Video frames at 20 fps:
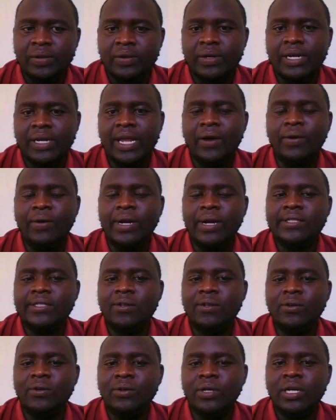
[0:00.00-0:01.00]
Now let's
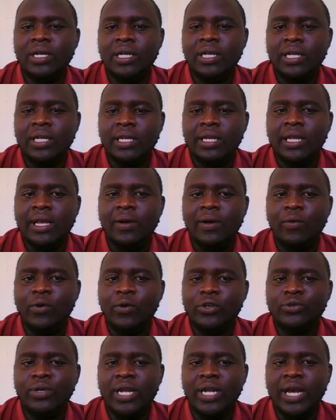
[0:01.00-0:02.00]
look
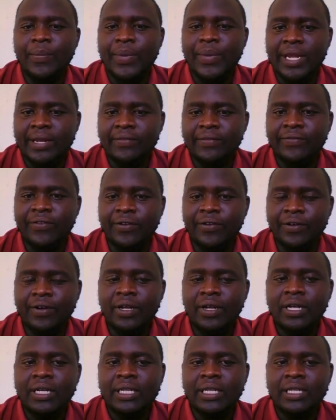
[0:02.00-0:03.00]
what will happen
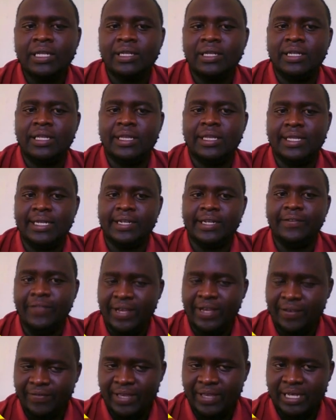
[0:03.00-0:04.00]
for
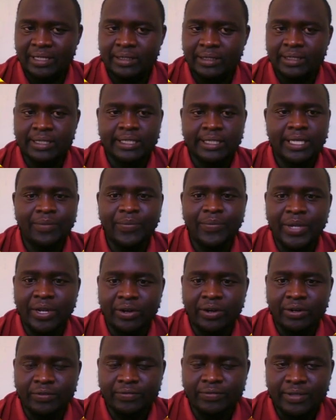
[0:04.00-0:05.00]
35 years, the same
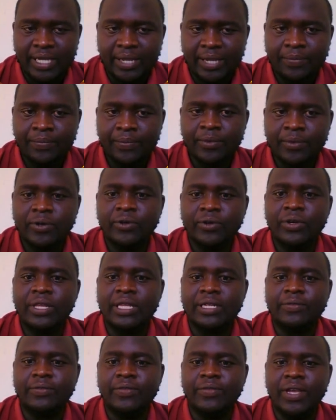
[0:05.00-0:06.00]
period of time, doing
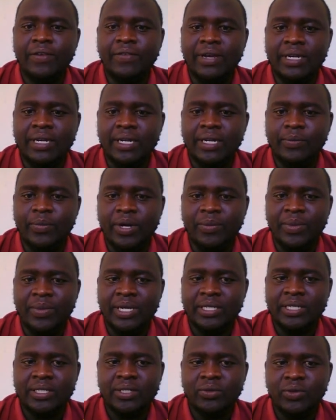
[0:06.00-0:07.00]
that 500 per
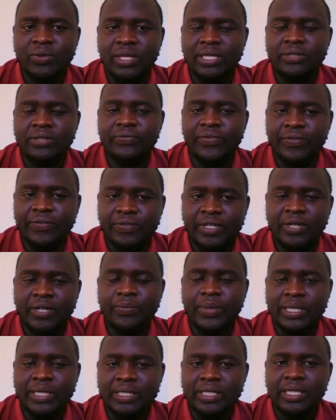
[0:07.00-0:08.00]
month with that
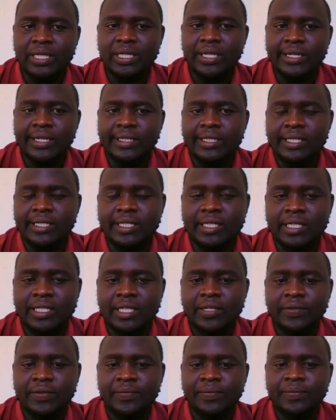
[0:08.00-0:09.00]
15% interest.
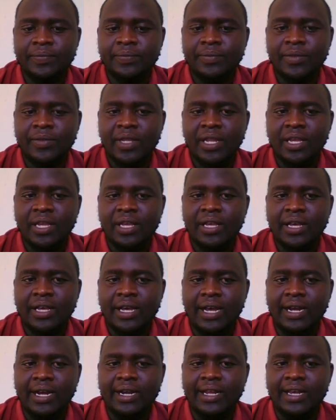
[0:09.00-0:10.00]

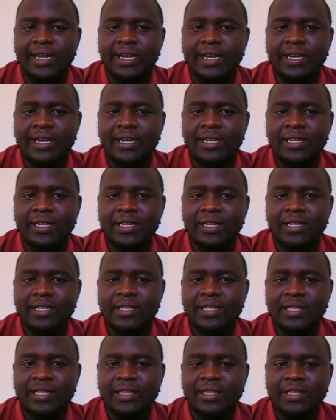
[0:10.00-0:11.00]
And
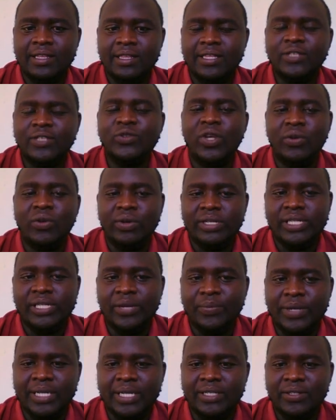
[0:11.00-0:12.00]
this one will
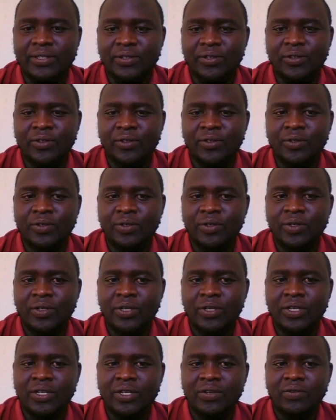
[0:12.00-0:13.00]
surprise you.
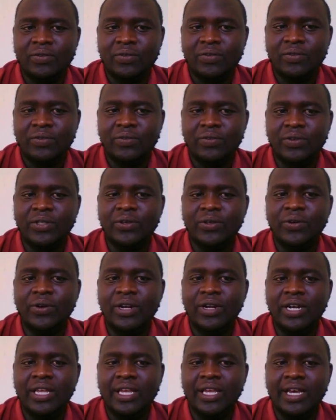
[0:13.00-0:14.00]
With
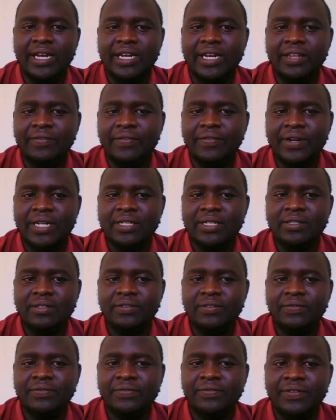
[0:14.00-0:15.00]
only a difference
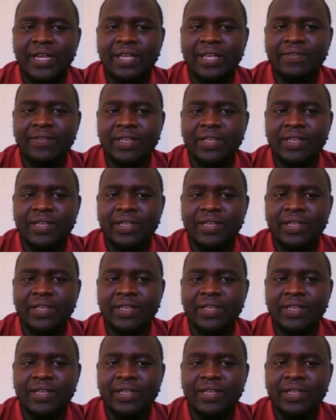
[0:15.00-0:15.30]
of 5